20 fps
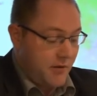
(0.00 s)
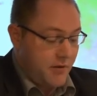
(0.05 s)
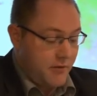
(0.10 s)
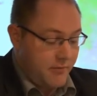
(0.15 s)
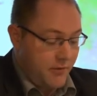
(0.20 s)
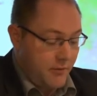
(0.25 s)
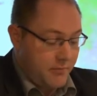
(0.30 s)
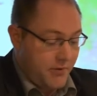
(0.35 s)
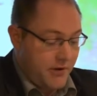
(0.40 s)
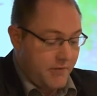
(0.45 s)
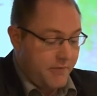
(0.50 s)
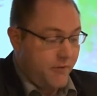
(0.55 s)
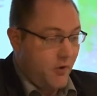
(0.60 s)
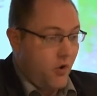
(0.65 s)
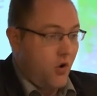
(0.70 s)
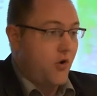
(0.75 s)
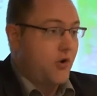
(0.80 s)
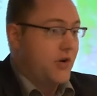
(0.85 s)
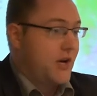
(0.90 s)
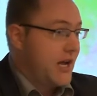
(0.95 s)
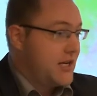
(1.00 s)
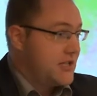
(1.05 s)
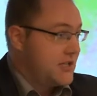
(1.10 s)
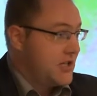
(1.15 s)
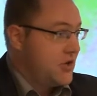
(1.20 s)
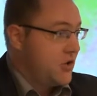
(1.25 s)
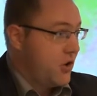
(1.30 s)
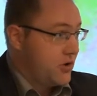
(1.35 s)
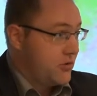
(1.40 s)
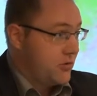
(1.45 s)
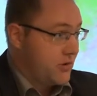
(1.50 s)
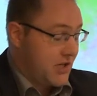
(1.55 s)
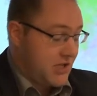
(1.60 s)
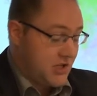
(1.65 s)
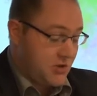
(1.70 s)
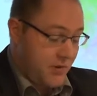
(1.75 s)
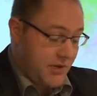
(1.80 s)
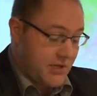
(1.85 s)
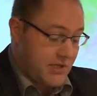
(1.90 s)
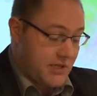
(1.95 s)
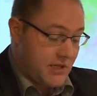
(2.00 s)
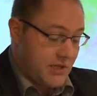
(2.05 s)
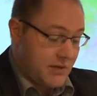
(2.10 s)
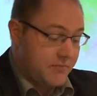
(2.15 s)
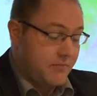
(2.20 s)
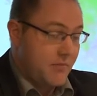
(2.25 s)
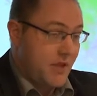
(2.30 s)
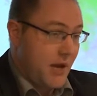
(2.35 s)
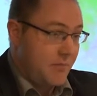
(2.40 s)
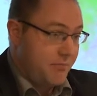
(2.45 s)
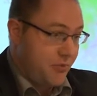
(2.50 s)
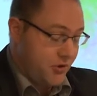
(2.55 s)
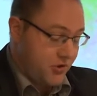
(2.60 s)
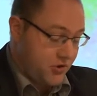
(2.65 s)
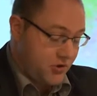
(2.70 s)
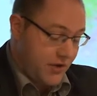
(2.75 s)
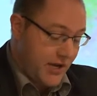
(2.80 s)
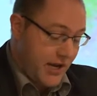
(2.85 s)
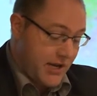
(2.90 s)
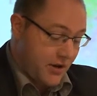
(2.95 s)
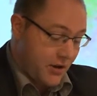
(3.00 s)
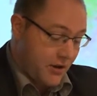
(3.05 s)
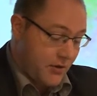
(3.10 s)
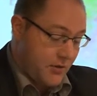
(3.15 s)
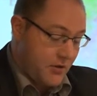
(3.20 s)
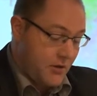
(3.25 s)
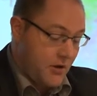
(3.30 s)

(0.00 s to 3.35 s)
from before 1920 are put together